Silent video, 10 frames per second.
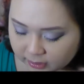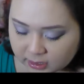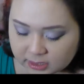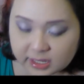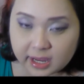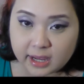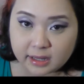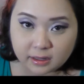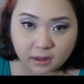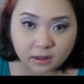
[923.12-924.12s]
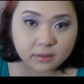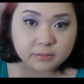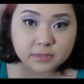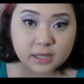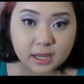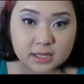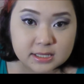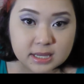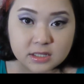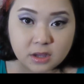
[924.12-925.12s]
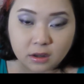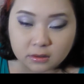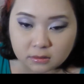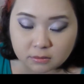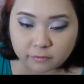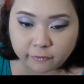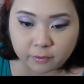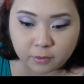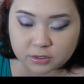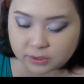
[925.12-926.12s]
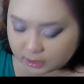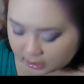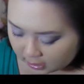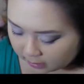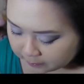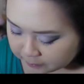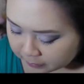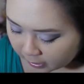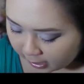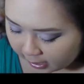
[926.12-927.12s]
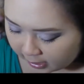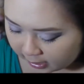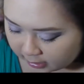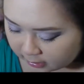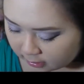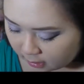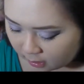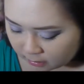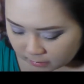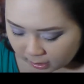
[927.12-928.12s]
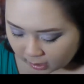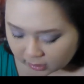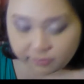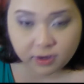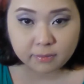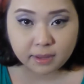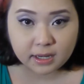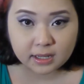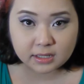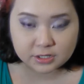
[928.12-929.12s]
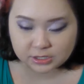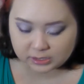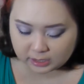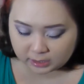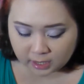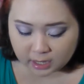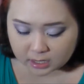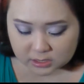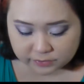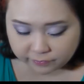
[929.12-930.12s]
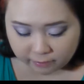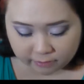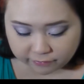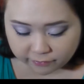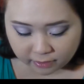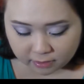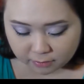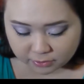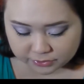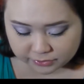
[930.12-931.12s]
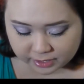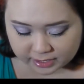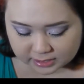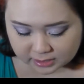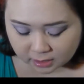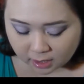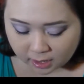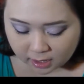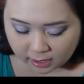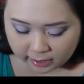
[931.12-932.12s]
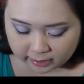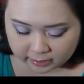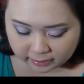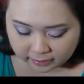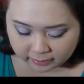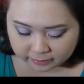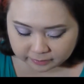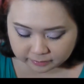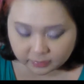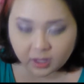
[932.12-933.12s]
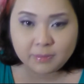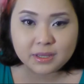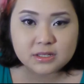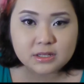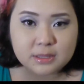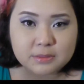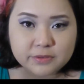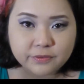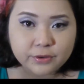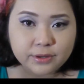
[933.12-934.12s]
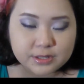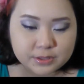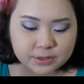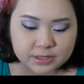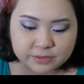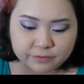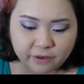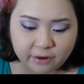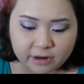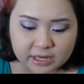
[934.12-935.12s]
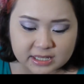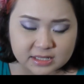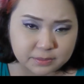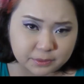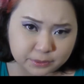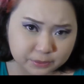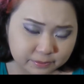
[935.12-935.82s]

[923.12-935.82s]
than that, it stays on for most of the day, and I highly recommend it actually. It's very, very moisturizing, and it makes your lips feel as though it's very kissable.